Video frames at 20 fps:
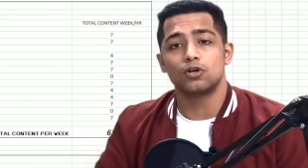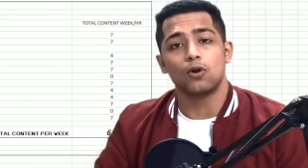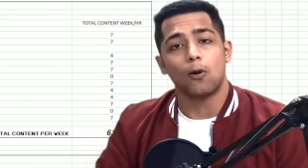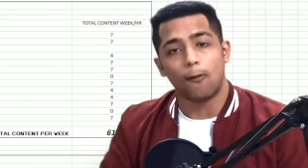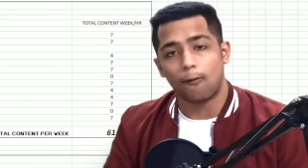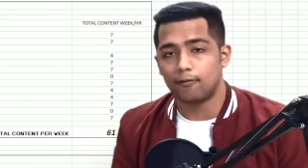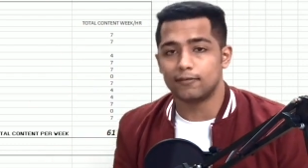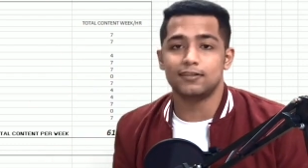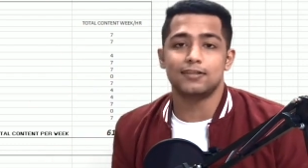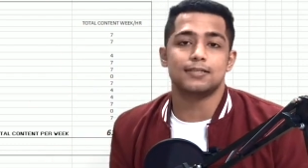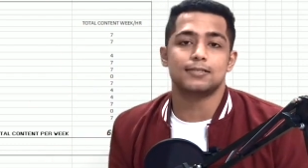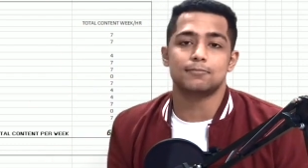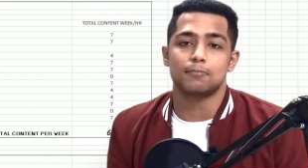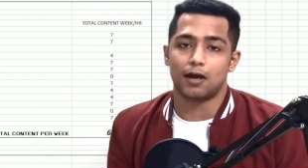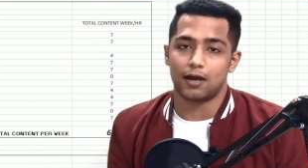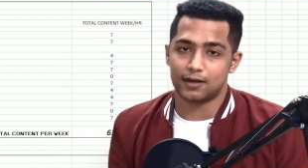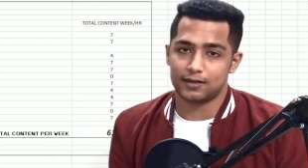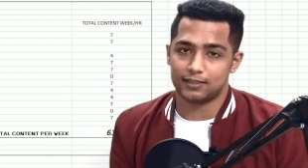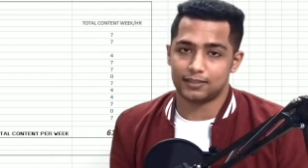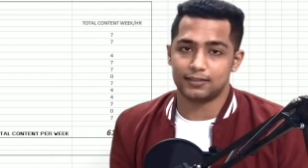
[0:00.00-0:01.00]
all these
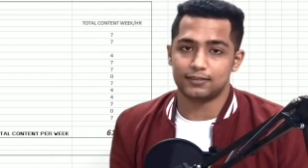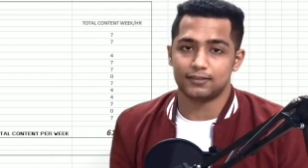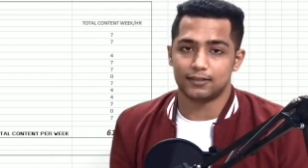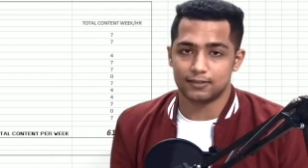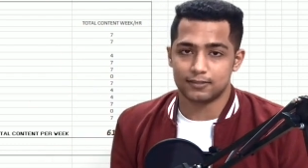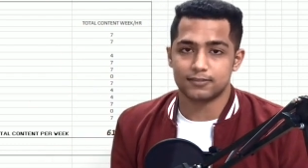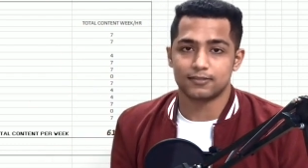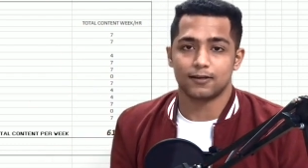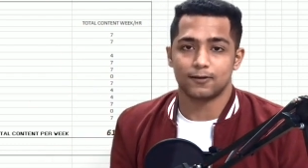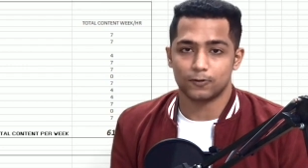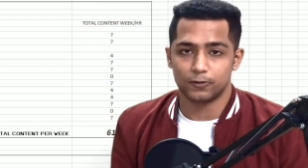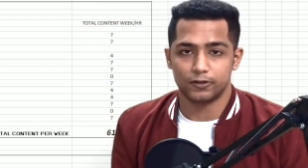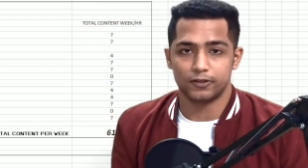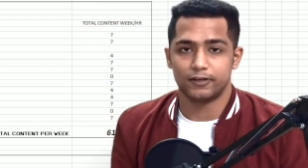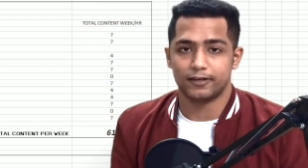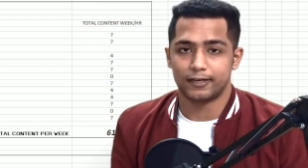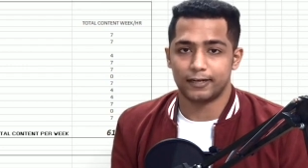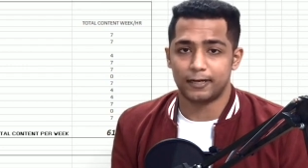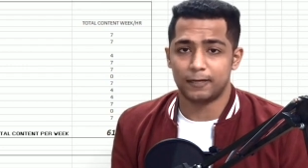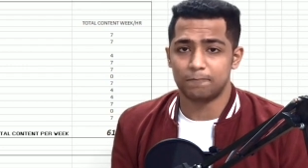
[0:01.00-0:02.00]
marketing things are good,
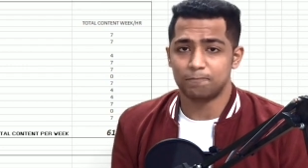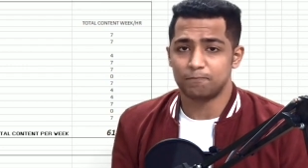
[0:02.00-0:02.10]
right?